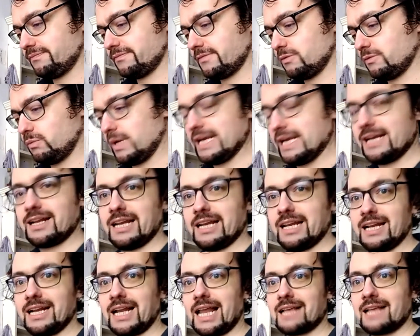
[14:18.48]
weekly
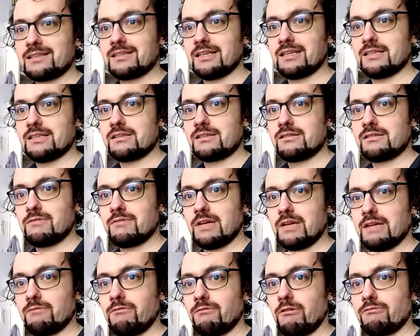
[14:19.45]
classes, really
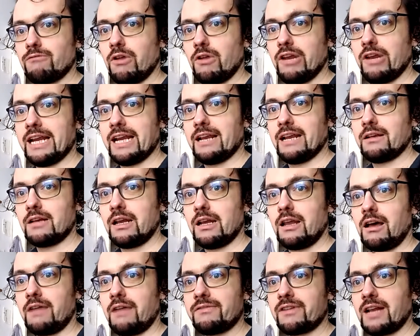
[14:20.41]
running a
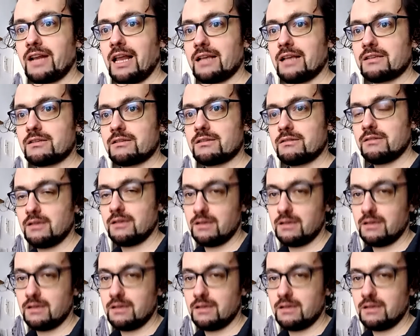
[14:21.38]
life class.